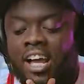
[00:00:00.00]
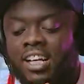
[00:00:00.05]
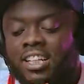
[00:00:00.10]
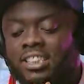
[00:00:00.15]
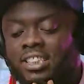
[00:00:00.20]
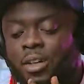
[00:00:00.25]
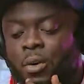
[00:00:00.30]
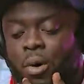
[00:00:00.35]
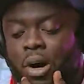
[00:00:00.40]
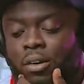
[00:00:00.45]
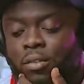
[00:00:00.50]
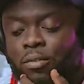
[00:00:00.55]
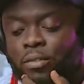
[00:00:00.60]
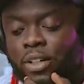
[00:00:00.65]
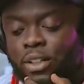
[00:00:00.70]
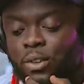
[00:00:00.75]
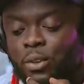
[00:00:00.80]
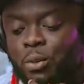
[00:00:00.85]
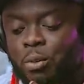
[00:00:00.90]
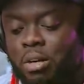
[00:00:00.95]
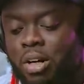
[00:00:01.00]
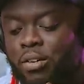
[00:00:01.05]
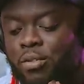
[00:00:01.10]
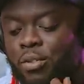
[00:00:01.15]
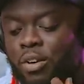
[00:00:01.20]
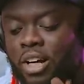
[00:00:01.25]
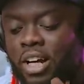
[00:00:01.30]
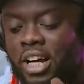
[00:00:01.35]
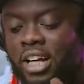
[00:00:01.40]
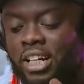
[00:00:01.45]
he said, one fat woman
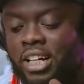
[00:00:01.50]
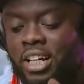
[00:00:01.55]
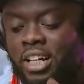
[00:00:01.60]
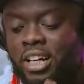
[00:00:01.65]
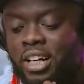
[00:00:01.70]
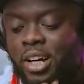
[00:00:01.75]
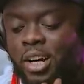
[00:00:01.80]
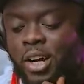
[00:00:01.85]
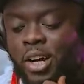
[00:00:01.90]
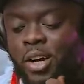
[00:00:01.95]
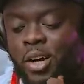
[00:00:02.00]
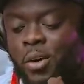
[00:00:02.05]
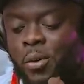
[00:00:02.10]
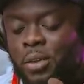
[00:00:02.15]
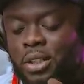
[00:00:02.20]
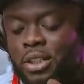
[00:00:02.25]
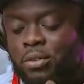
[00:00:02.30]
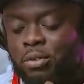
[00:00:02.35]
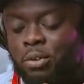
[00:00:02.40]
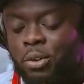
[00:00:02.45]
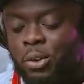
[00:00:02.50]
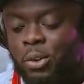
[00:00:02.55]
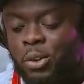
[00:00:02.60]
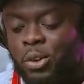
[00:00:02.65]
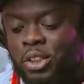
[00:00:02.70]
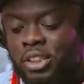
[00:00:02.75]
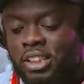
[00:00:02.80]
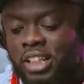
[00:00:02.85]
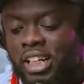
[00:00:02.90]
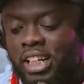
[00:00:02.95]
for Ghana, which
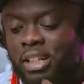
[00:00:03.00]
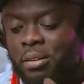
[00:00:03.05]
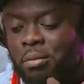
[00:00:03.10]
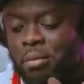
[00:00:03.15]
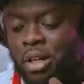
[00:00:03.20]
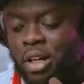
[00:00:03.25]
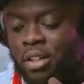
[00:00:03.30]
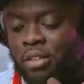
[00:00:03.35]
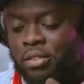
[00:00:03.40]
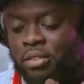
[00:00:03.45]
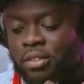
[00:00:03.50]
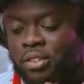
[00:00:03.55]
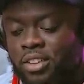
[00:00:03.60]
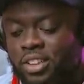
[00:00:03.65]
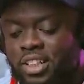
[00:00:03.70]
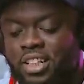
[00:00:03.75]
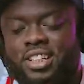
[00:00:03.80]
flow day in mouth.